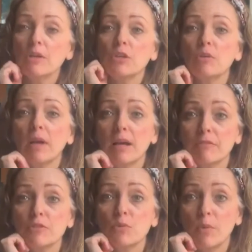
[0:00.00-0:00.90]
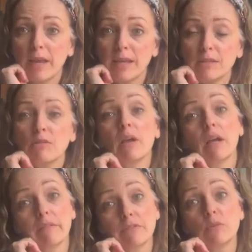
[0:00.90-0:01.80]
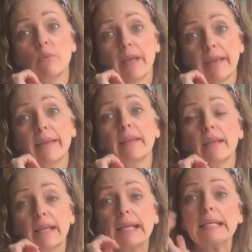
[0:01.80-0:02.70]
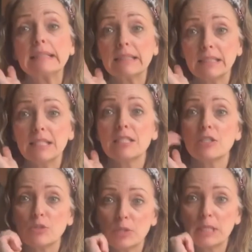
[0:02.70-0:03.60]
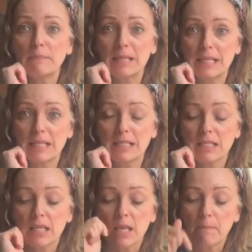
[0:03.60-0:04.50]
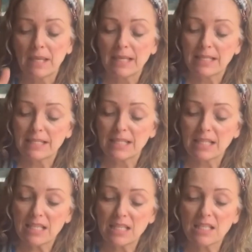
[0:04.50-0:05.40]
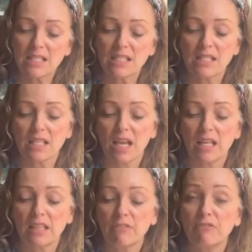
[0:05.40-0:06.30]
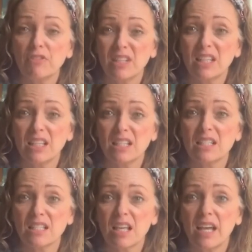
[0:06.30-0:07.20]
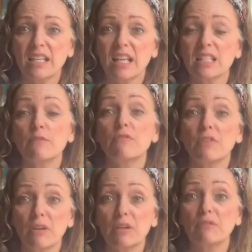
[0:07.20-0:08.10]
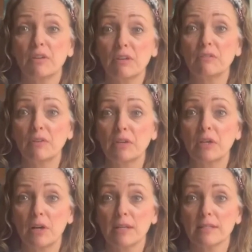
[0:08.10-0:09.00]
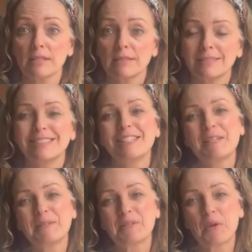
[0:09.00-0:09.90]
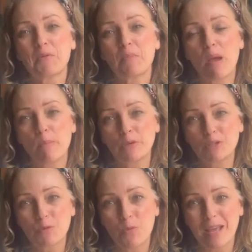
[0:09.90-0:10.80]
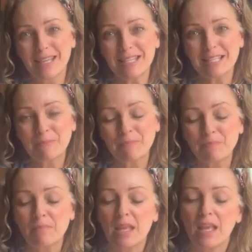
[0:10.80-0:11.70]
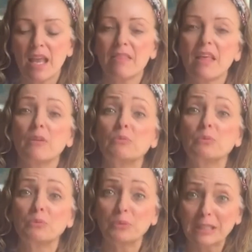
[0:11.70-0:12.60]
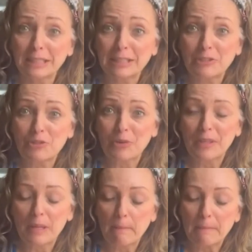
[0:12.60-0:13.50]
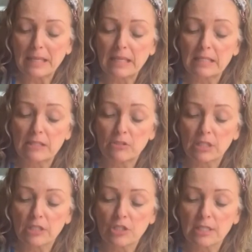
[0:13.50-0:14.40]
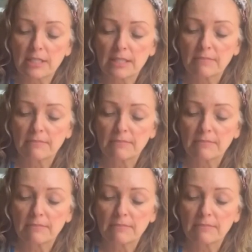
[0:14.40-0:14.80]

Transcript: you have to wait. You have to wait at least 30 minutes because the inside, the filling inside gets very hot. So remember to wait and then really enjoy them because they're delicious.